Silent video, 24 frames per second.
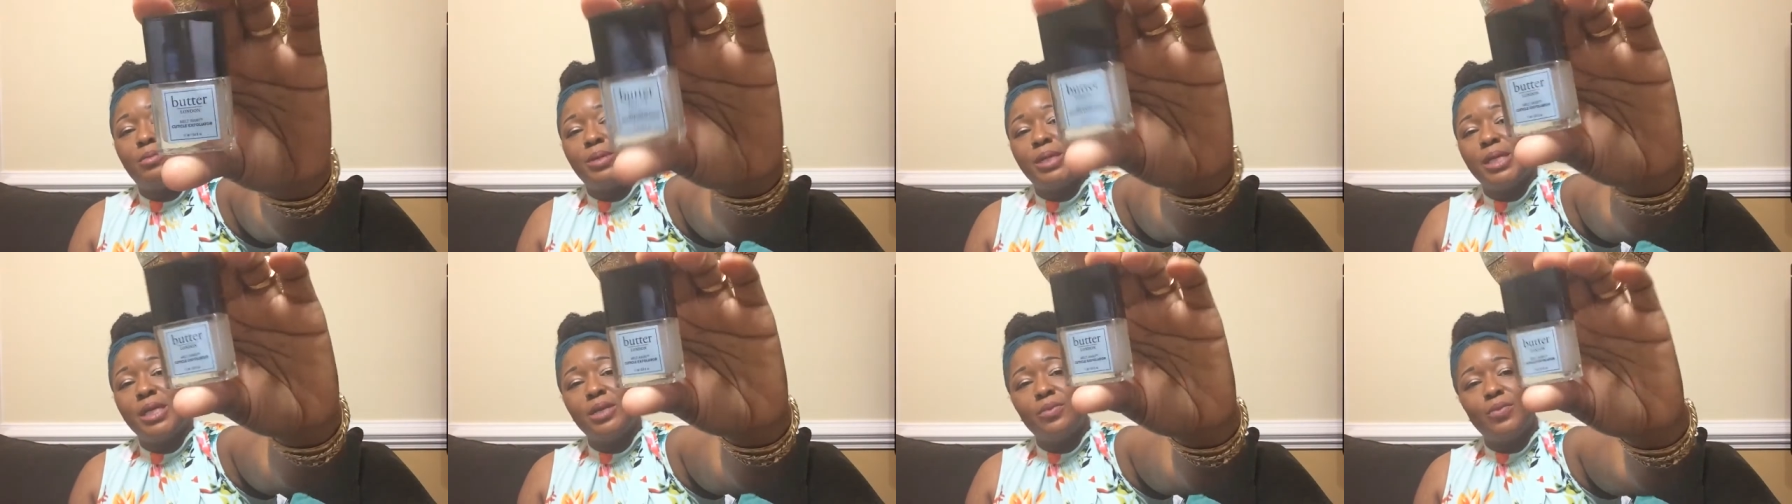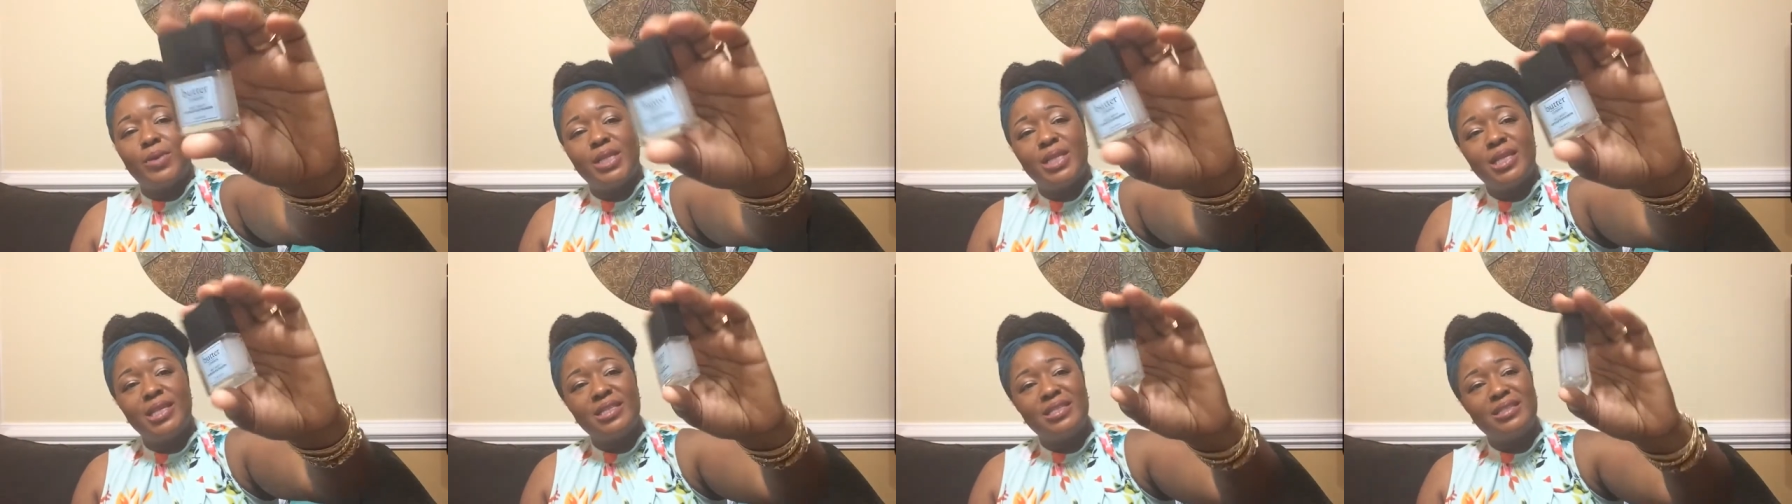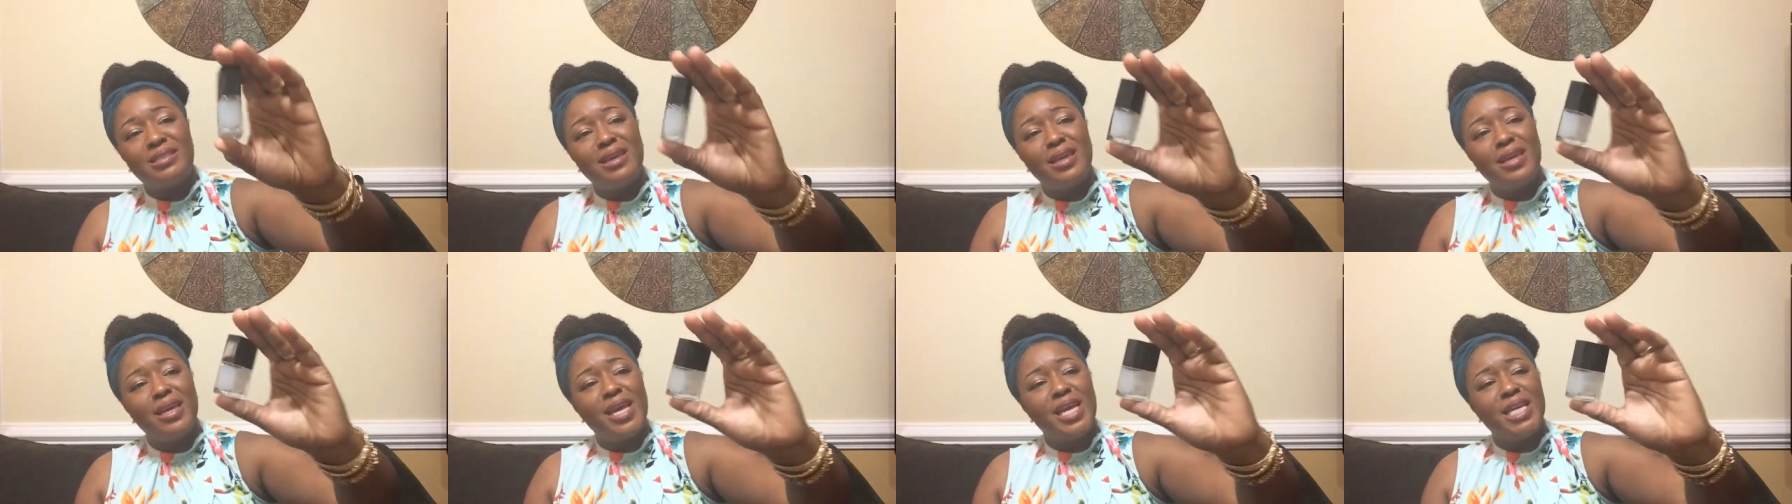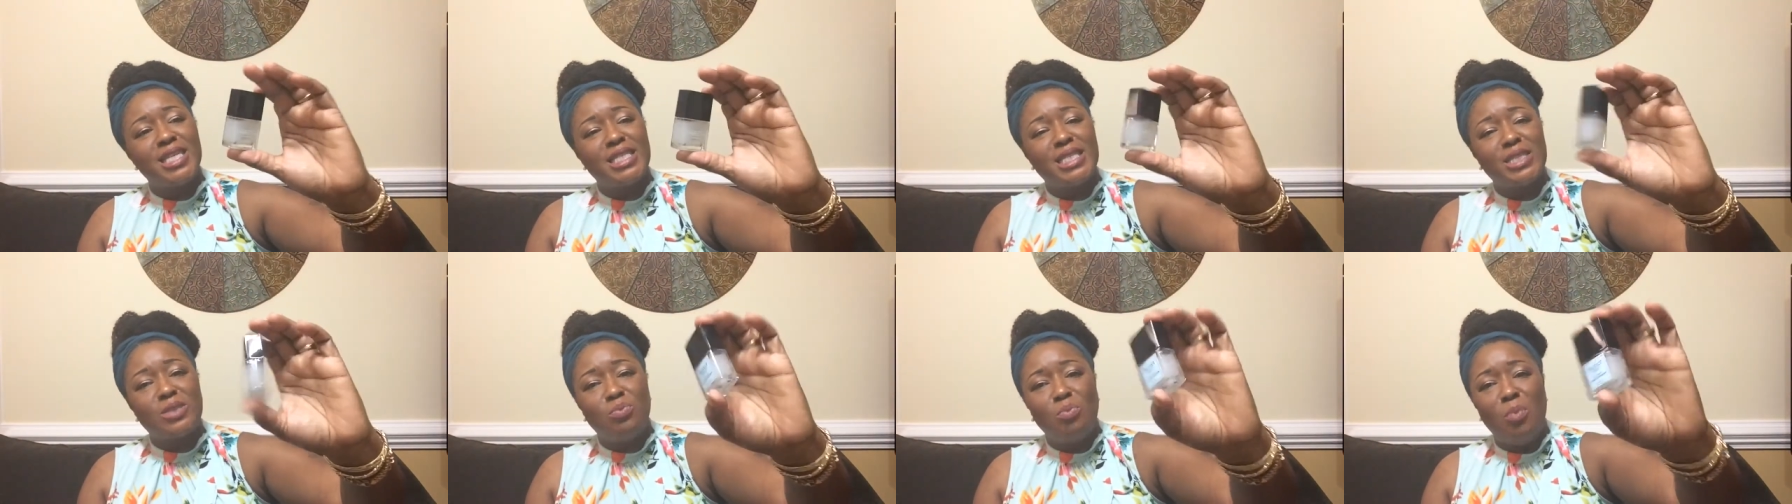But anyway, this thing
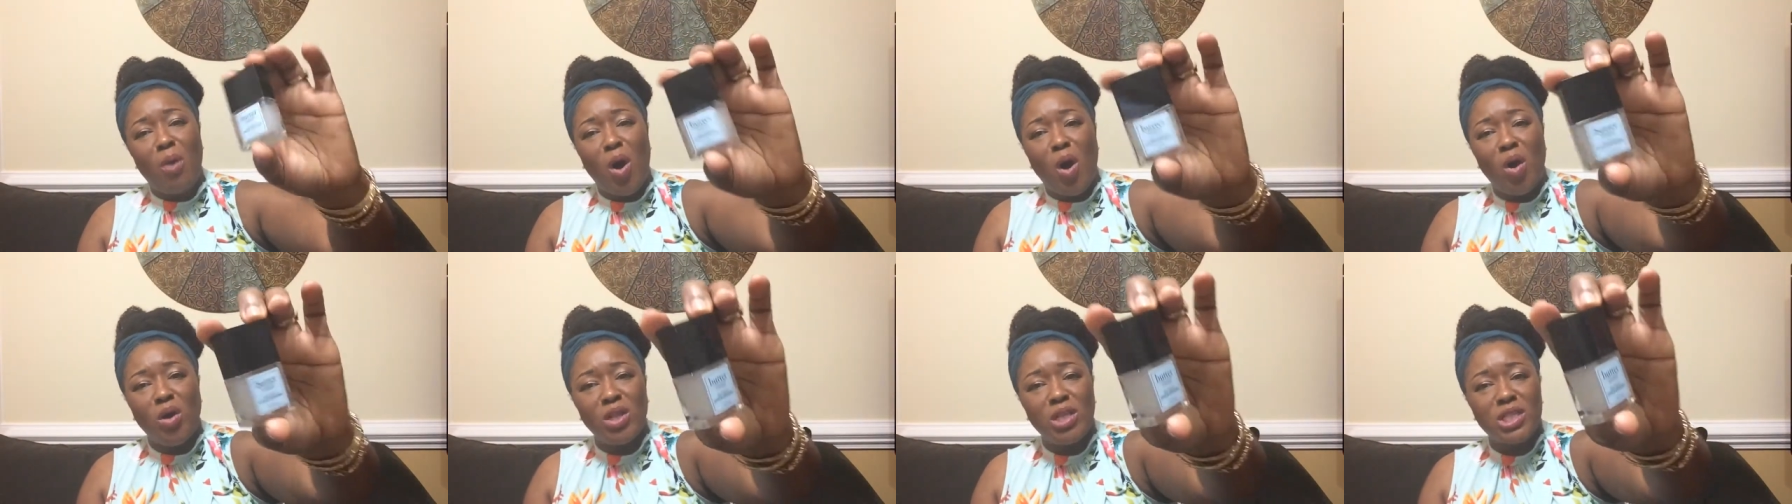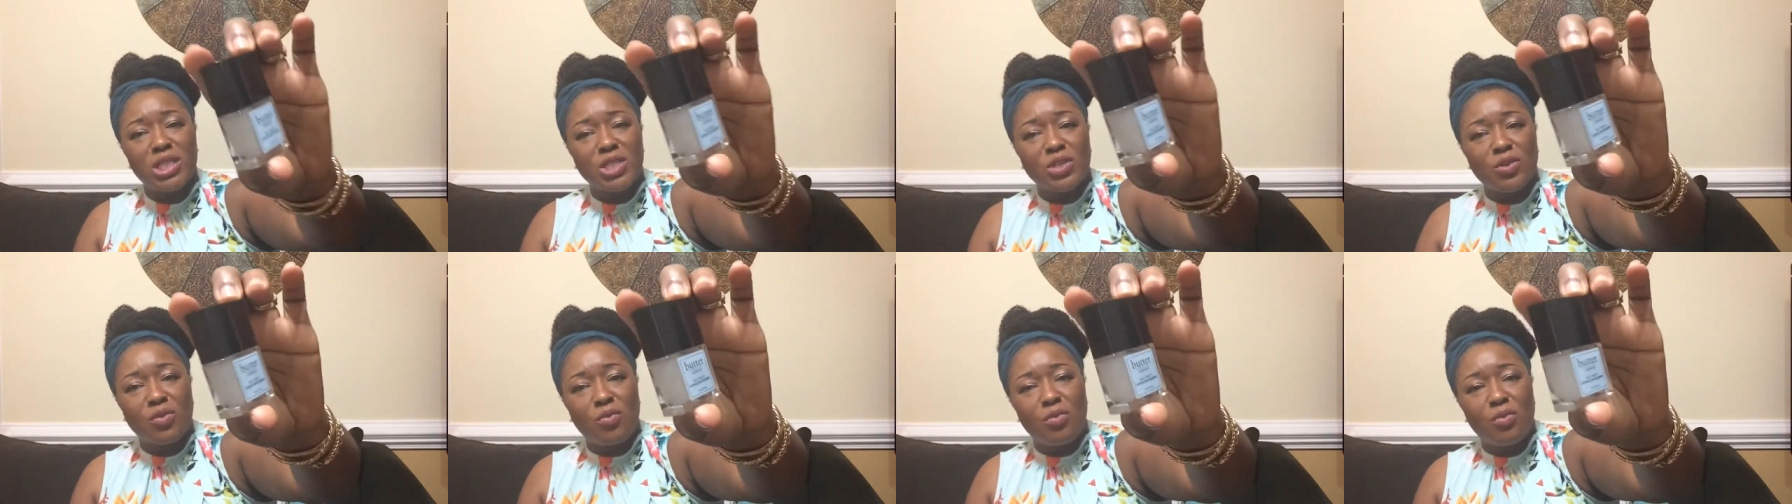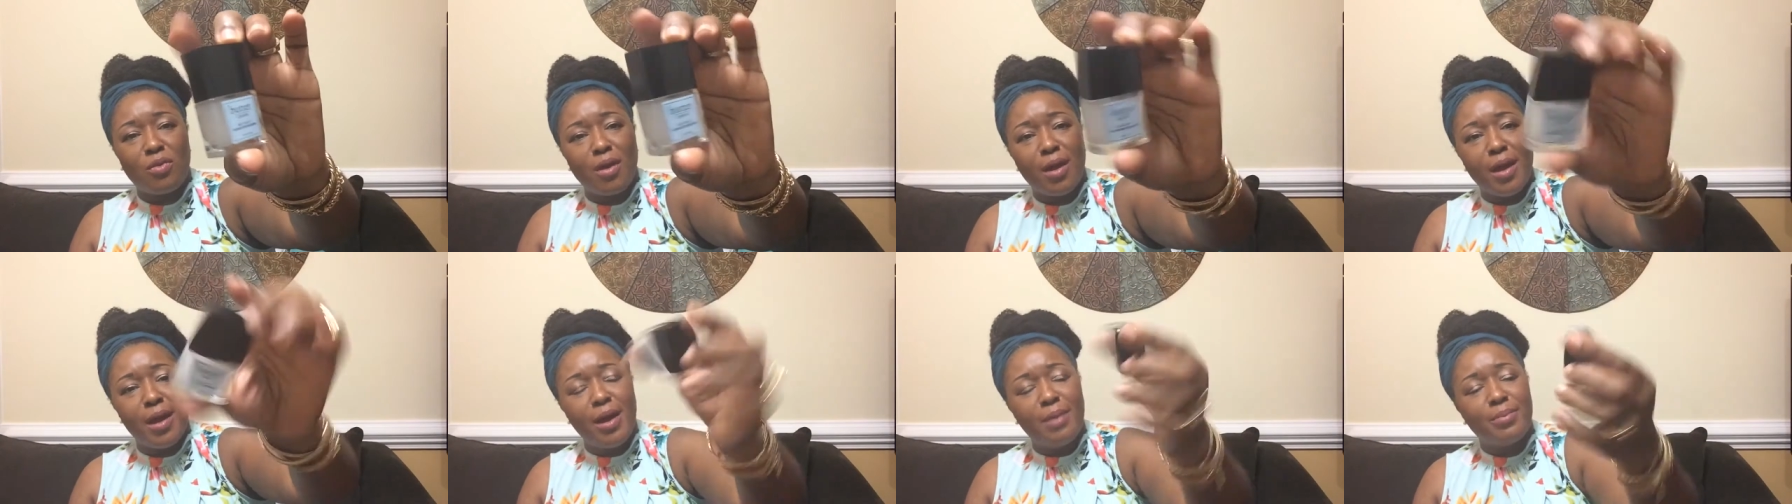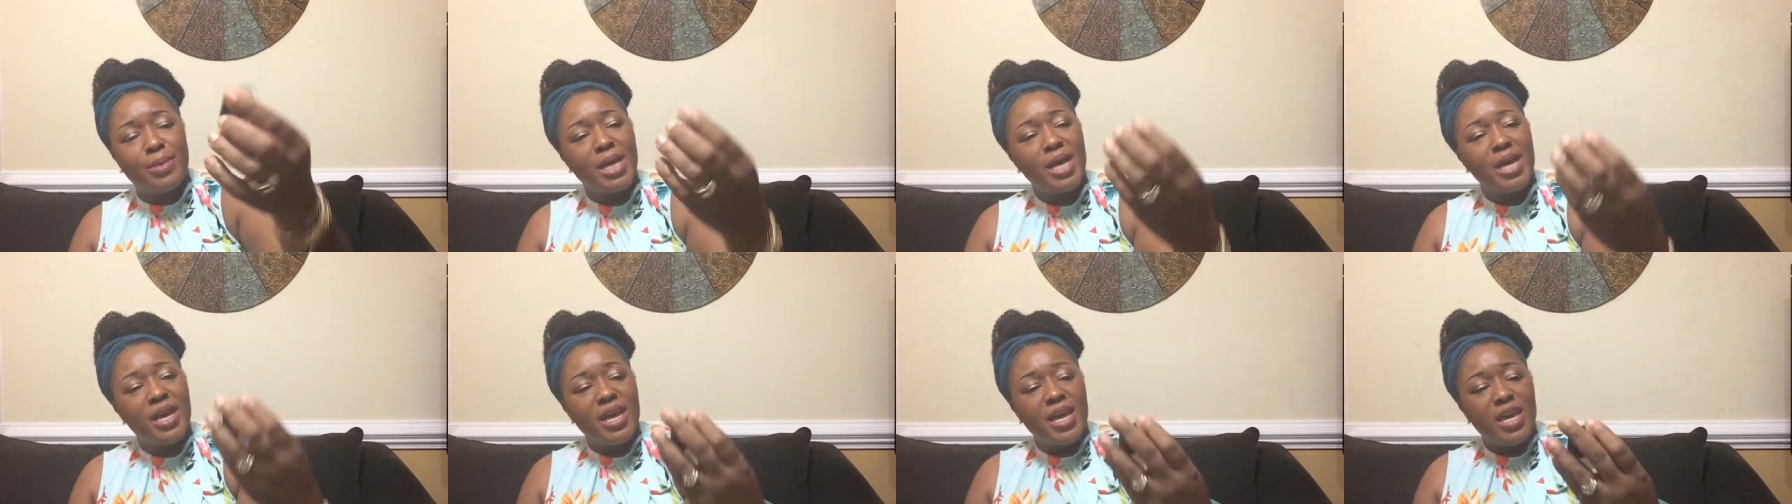is small as
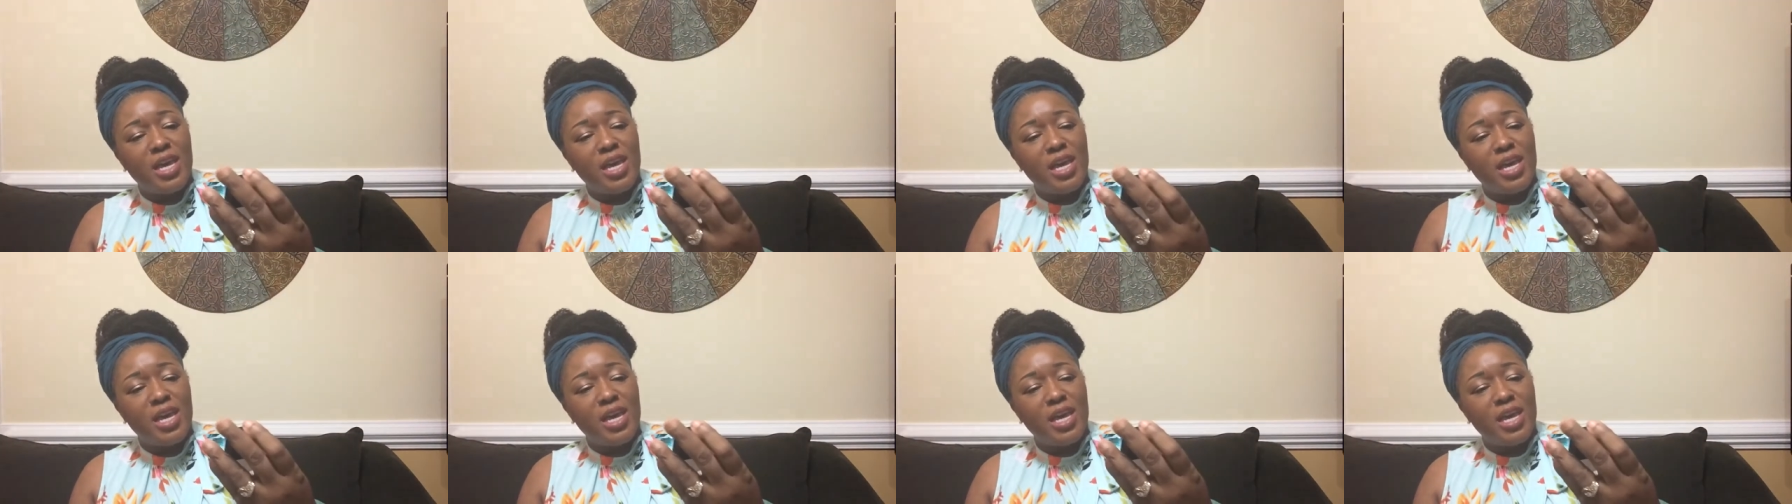crap.